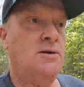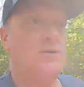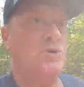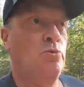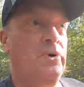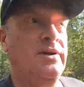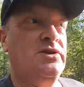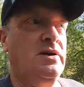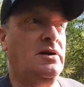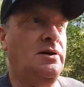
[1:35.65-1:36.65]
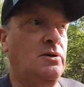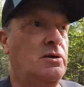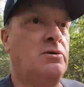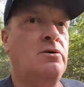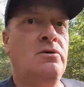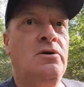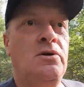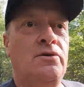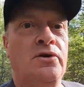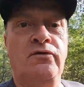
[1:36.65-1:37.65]
So basically
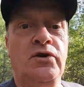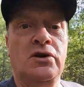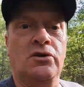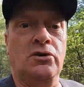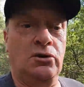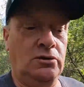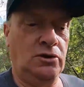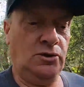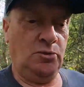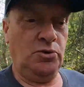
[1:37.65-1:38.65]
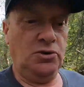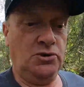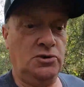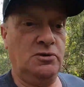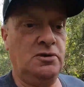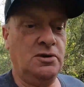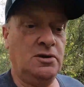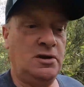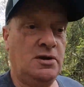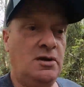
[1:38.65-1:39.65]
the vehicle or the person
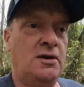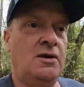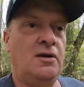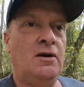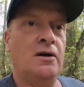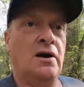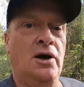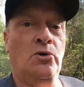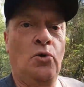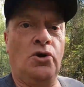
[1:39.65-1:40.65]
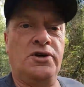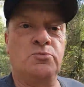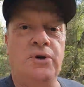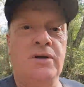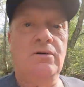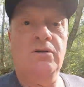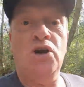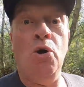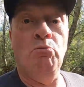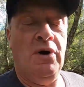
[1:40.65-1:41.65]
and what it's been
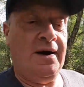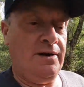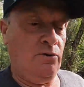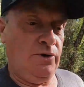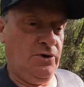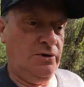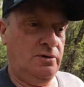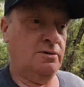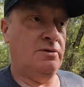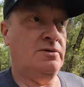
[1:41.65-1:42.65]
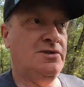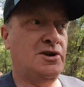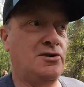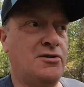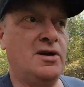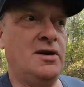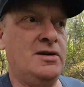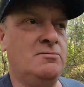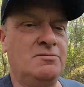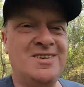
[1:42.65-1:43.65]
combined with to
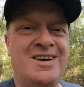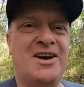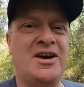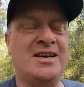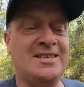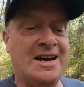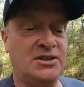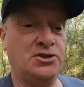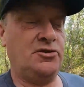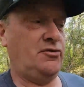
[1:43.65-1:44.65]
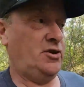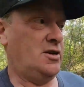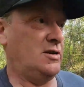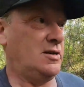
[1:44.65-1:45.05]
create a catastrophe.